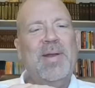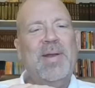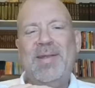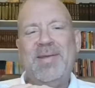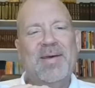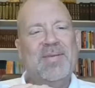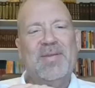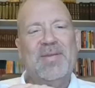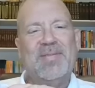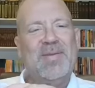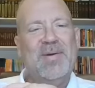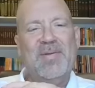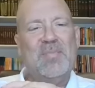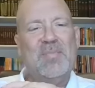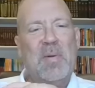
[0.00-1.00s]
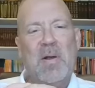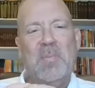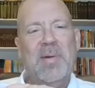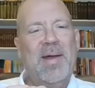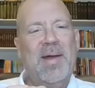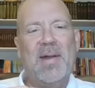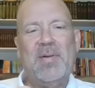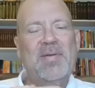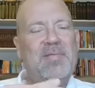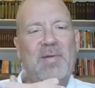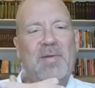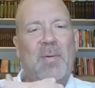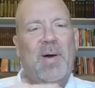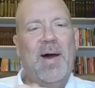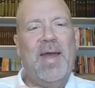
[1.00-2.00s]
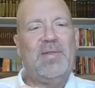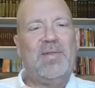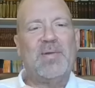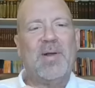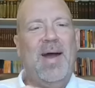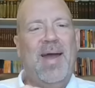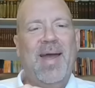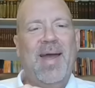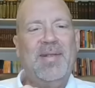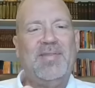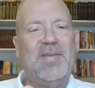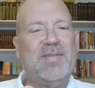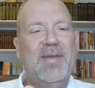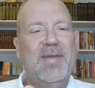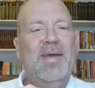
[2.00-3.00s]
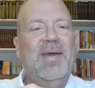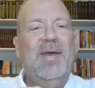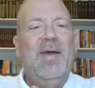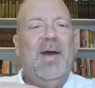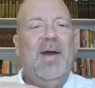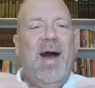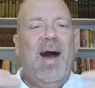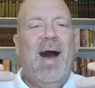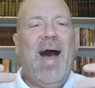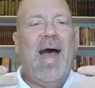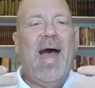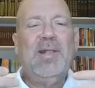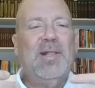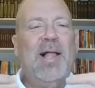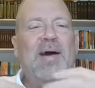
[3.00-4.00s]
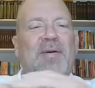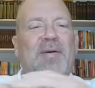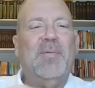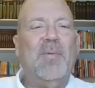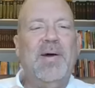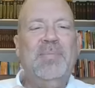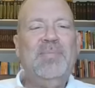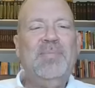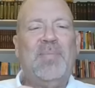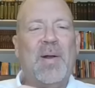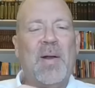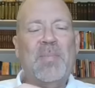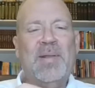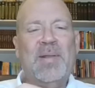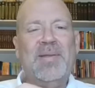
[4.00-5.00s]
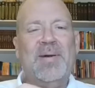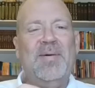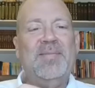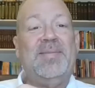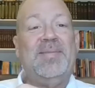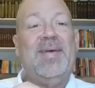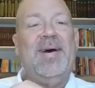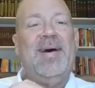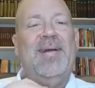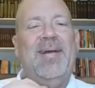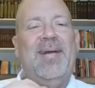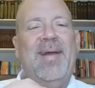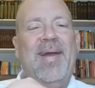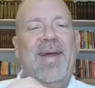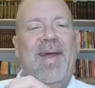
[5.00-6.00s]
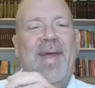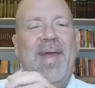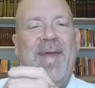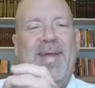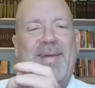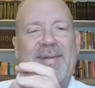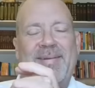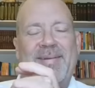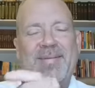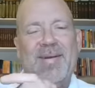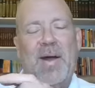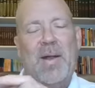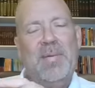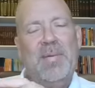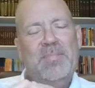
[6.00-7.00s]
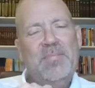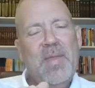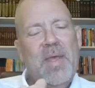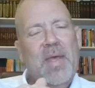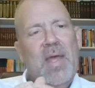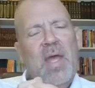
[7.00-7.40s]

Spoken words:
Nobody does it as good as Berman. I don't even know why I try. Wow. I love it when Berman goes, the Raiders. All right.